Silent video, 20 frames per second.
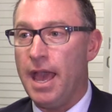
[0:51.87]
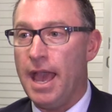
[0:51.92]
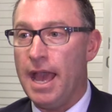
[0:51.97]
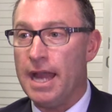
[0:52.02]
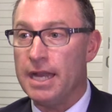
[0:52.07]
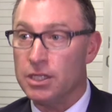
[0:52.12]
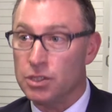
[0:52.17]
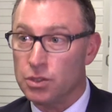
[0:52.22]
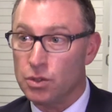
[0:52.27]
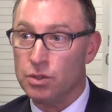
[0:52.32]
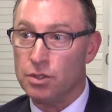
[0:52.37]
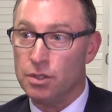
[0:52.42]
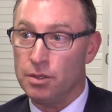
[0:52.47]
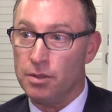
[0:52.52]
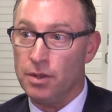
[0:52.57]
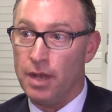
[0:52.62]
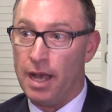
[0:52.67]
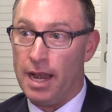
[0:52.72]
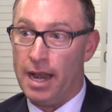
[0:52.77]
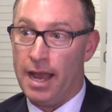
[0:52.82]
And it's
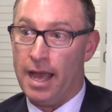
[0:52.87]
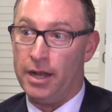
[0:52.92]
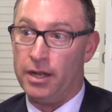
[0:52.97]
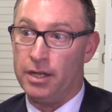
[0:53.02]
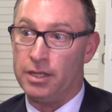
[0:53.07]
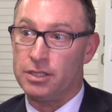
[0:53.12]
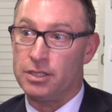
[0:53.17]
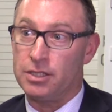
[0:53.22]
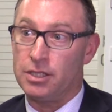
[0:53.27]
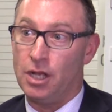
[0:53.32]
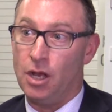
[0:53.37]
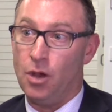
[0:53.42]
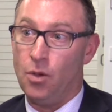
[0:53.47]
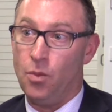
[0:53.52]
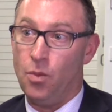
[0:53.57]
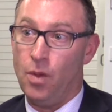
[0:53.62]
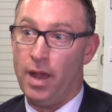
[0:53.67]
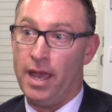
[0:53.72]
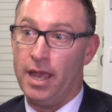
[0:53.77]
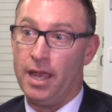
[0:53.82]
also allowed us a
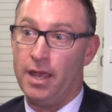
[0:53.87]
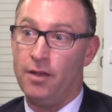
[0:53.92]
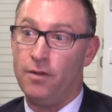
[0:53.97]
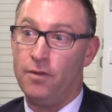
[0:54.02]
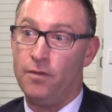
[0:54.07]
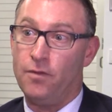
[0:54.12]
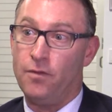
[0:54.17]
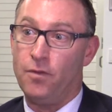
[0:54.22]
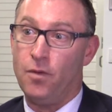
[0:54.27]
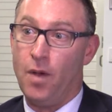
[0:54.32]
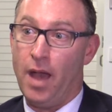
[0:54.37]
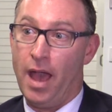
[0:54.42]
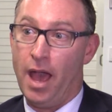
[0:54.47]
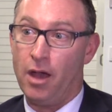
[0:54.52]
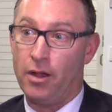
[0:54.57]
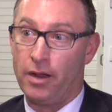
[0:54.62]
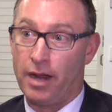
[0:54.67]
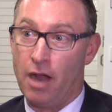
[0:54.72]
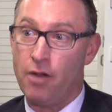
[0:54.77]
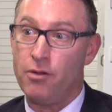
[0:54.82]
way for
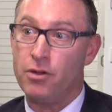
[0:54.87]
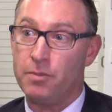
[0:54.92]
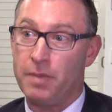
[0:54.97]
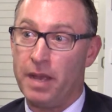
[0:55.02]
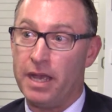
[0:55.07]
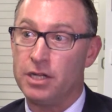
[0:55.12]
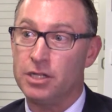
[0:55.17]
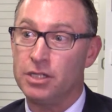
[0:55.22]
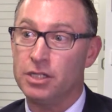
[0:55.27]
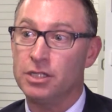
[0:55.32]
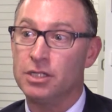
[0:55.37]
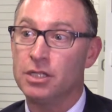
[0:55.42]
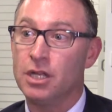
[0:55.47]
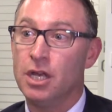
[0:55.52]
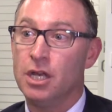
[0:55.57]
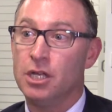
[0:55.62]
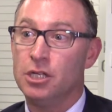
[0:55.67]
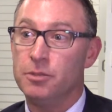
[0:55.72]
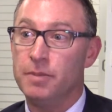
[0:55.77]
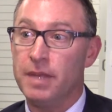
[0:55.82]
our current patients
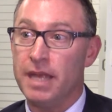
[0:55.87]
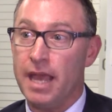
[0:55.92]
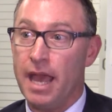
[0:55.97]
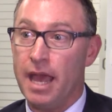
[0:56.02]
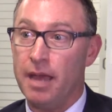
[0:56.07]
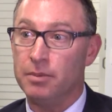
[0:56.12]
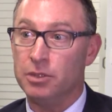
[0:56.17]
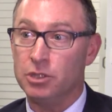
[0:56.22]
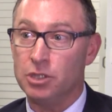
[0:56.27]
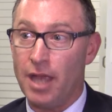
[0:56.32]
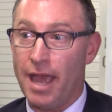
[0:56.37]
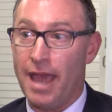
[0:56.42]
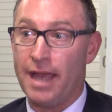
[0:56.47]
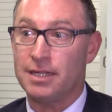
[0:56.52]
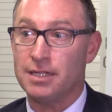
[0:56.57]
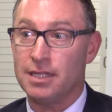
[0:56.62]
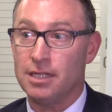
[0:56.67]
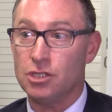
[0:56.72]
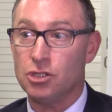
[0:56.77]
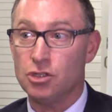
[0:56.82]
to be able to
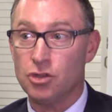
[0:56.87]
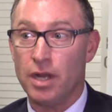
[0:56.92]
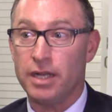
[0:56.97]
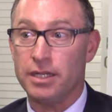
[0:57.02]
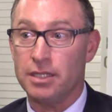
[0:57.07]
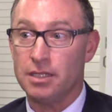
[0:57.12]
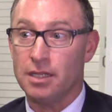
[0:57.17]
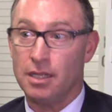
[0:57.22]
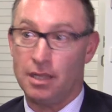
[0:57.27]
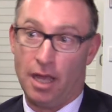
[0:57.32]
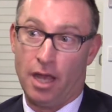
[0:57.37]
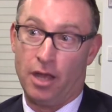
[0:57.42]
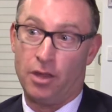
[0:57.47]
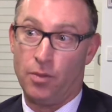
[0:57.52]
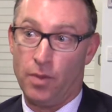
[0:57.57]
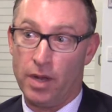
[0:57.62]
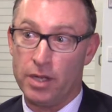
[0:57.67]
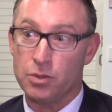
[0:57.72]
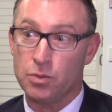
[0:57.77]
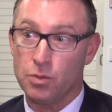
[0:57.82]
access drugs that they
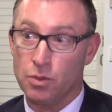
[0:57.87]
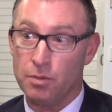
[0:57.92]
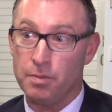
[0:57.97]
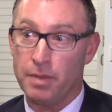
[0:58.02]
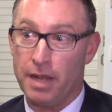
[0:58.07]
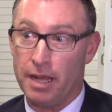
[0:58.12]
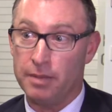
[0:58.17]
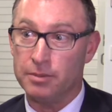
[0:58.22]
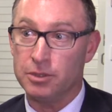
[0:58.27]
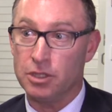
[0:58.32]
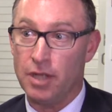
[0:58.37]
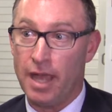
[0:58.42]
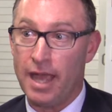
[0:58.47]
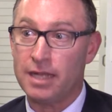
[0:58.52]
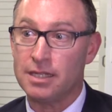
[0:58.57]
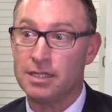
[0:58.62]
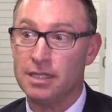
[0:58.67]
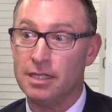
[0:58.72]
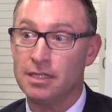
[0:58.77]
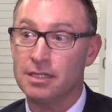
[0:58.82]
otherwise wouldn't be able to
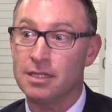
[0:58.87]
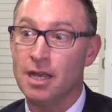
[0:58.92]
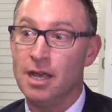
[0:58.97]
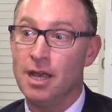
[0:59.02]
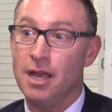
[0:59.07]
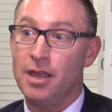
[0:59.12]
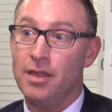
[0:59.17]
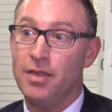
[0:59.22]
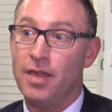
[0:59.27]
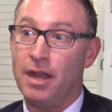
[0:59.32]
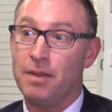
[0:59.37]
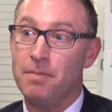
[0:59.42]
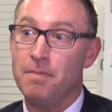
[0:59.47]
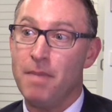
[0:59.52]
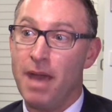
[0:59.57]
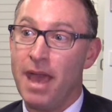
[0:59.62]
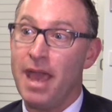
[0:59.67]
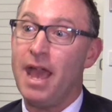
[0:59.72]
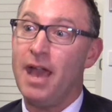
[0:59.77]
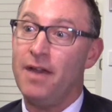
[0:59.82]
access that
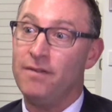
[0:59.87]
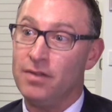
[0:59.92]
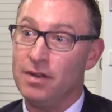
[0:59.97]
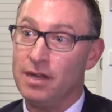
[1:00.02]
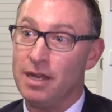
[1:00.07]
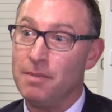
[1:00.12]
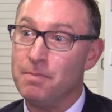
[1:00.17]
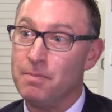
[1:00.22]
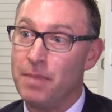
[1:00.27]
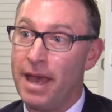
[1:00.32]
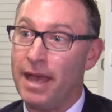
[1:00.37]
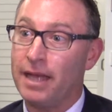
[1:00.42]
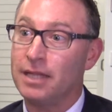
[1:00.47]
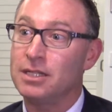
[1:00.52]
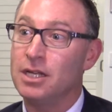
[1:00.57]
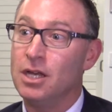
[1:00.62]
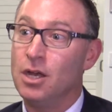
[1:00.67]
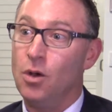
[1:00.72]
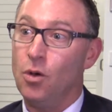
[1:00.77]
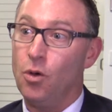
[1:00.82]
may have an
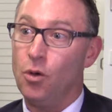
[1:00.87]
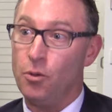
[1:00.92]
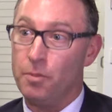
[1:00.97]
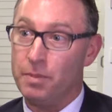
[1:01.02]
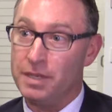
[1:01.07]
impact or a